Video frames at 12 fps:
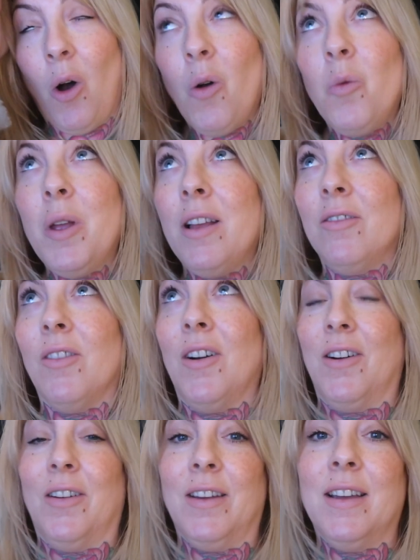All week
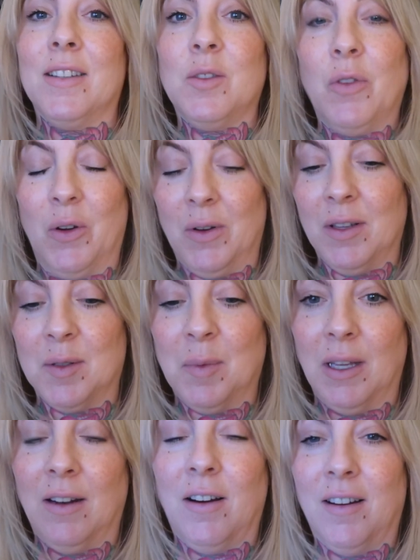long, his phone has
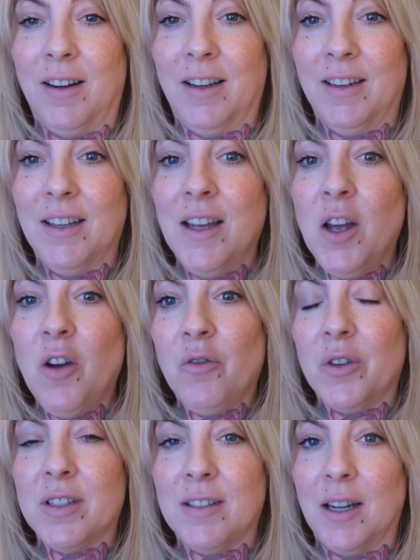been on
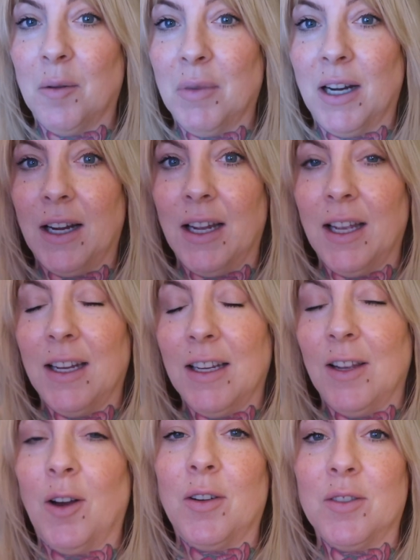for standby and
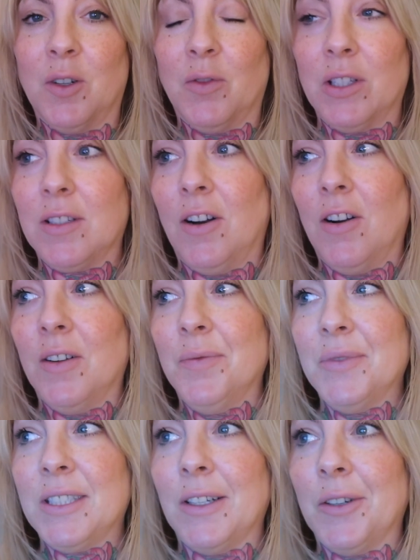he got a service call.
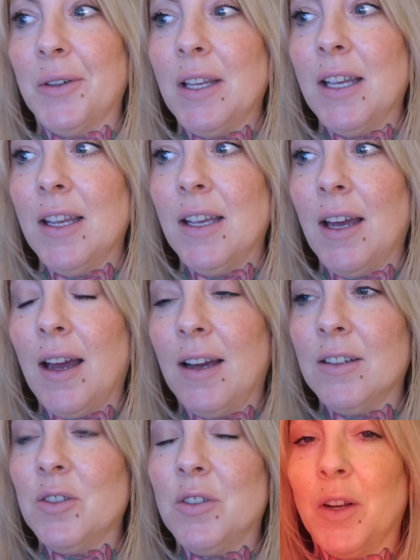So he
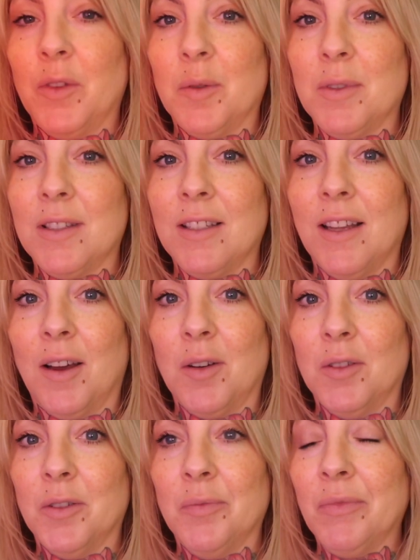had to drive up to
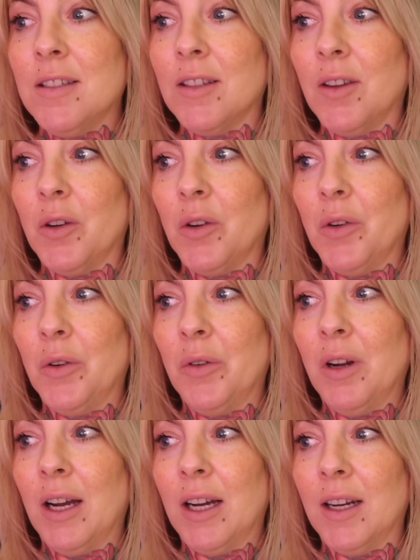Seattle to go.